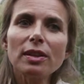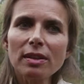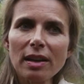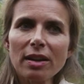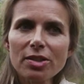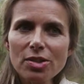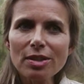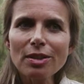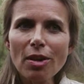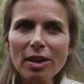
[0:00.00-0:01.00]
enlarge
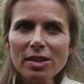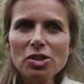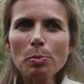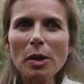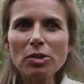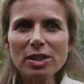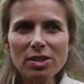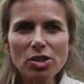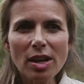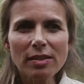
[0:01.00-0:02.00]
the knowledge about
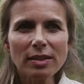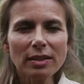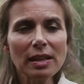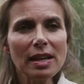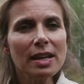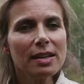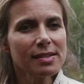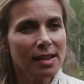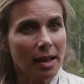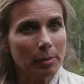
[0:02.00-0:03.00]
each other
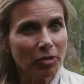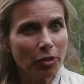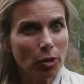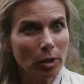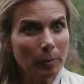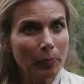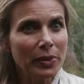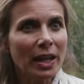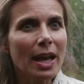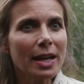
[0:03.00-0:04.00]
is helpful.
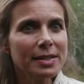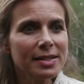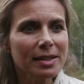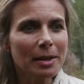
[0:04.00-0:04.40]
And